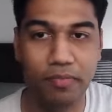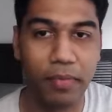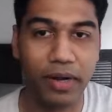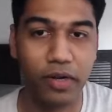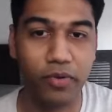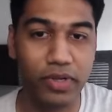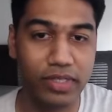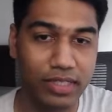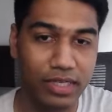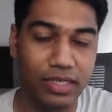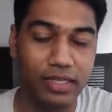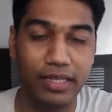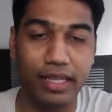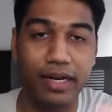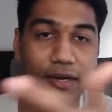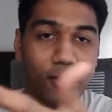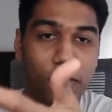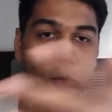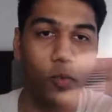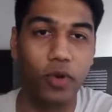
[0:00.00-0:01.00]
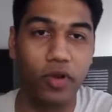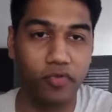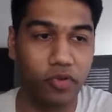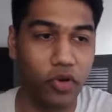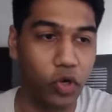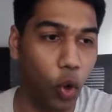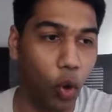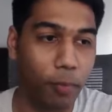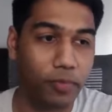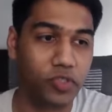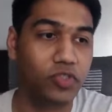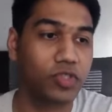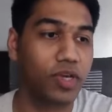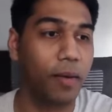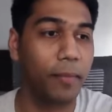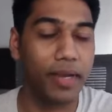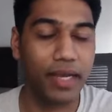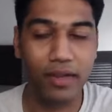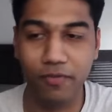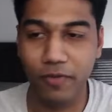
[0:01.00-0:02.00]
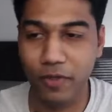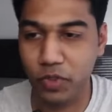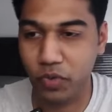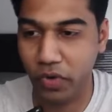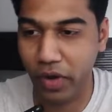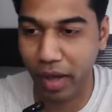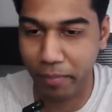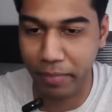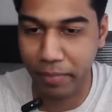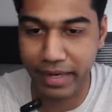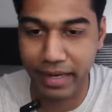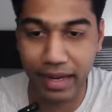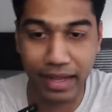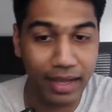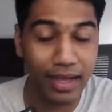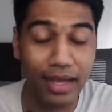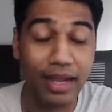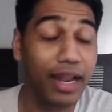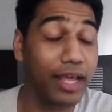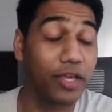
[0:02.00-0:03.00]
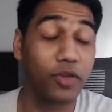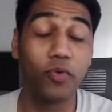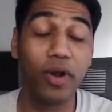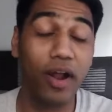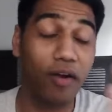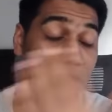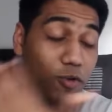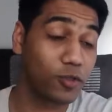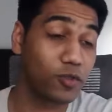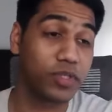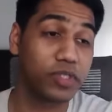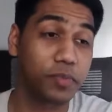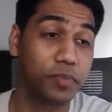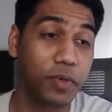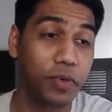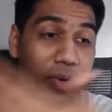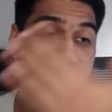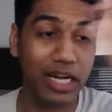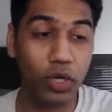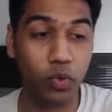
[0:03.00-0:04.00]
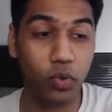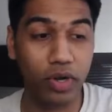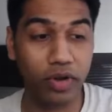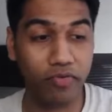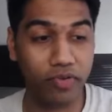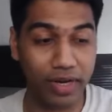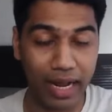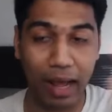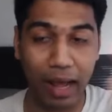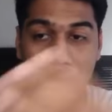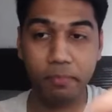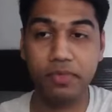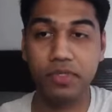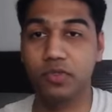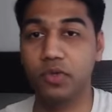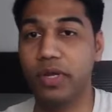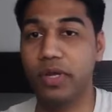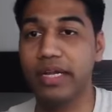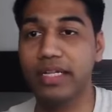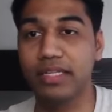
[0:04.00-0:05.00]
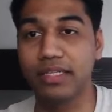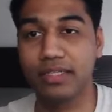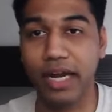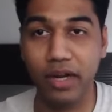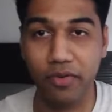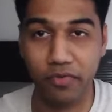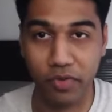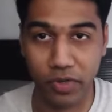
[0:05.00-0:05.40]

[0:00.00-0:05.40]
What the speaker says: But you can see there are two different options coming in, which would have been like, you would have to switch between two different apps to get this kind of